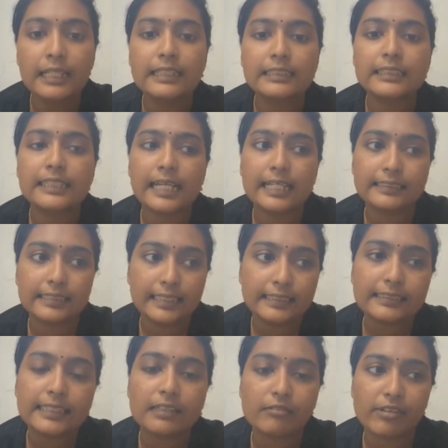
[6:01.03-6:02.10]
CSS,
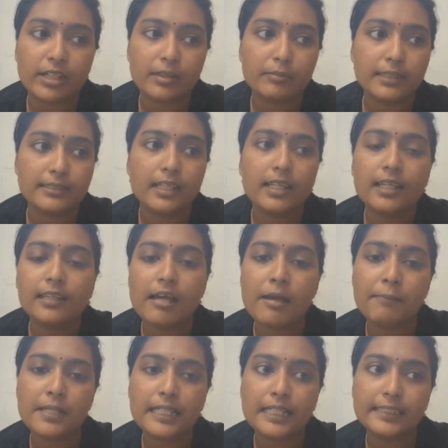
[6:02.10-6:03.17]
and Firebase. The
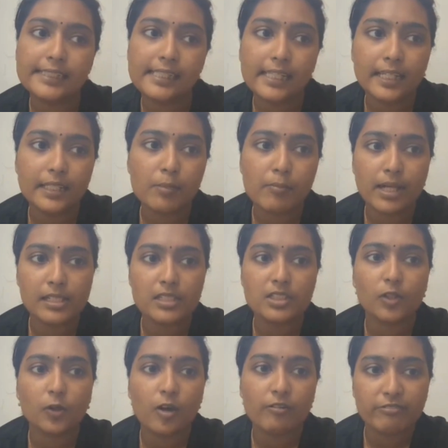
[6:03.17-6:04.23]
application layer manages a
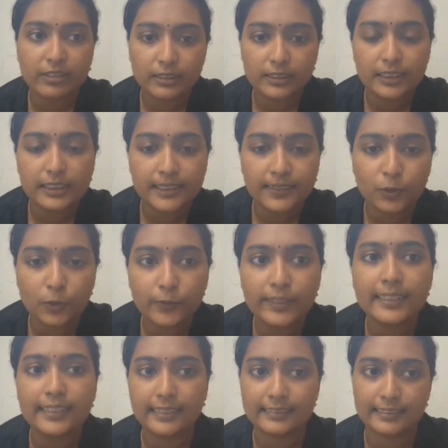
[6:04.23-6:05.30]
core function including
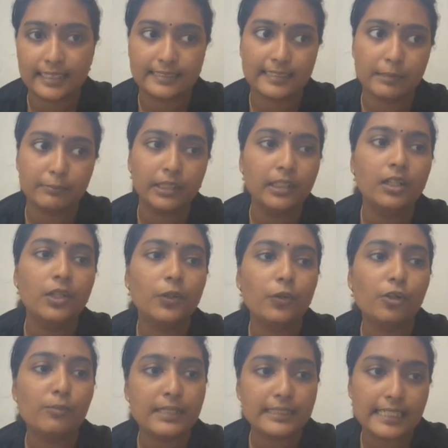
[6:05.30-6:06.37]
task assignment,
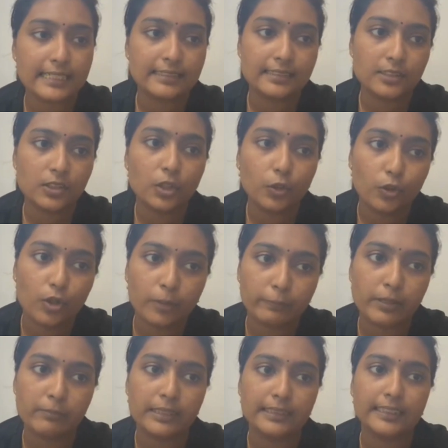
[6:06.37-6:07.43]
role-based access, route
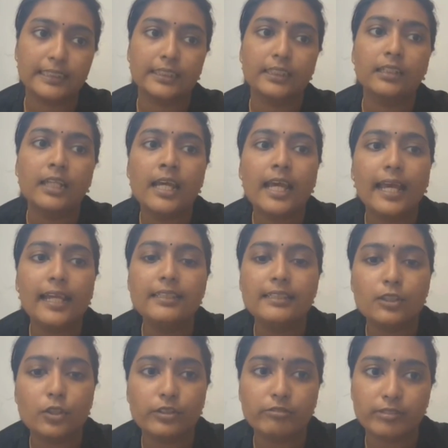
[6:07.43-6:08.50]
optimization, and
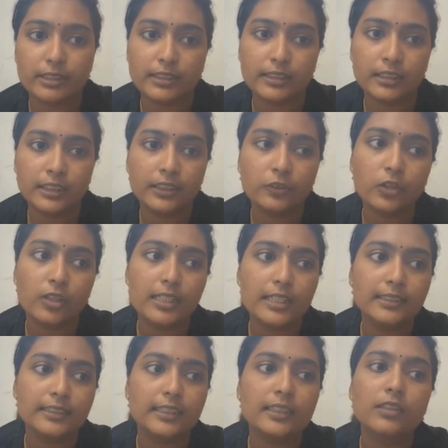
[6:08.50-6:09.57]
notification. It connects
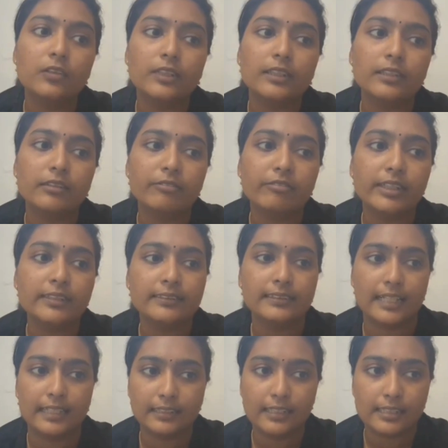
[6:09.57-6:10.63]
the interface
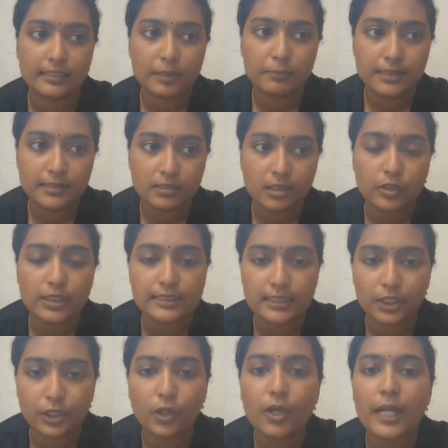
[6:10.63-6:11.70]
and database through a
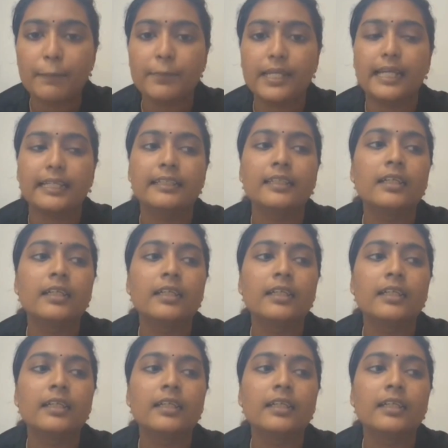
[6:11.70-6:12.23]
secure API.